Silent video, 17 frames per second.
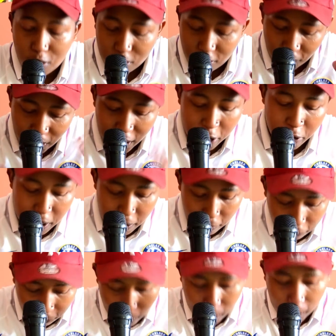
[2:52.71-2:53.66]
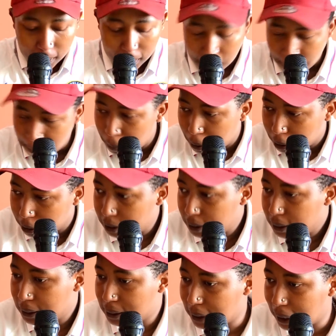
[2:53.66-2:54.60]
firing Frank Lampard
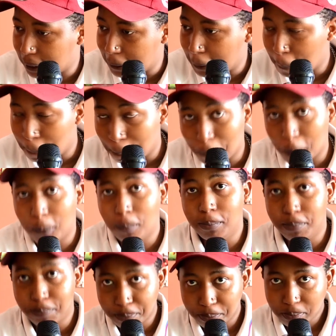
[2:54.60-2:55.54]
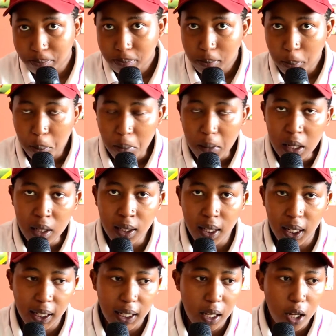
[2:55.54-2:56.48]
is like a mom
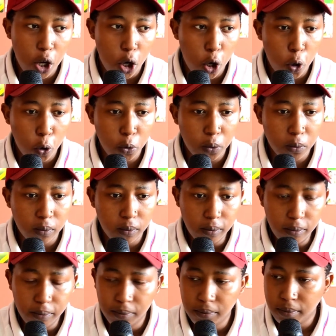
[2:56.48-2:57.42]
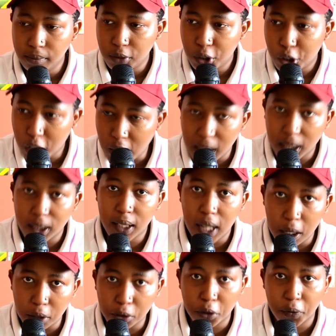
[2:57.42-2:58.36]
kicking her own child
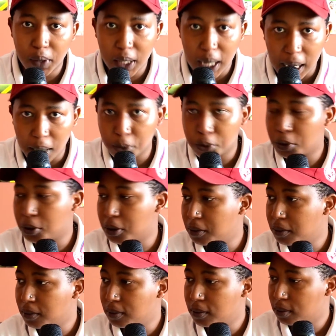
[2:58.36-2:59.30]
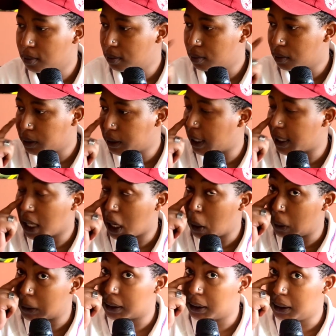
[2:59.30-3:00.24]
out of the house. That's
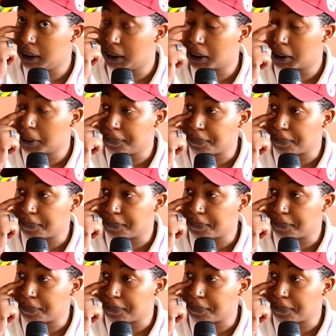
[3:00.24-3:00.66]
how I see it.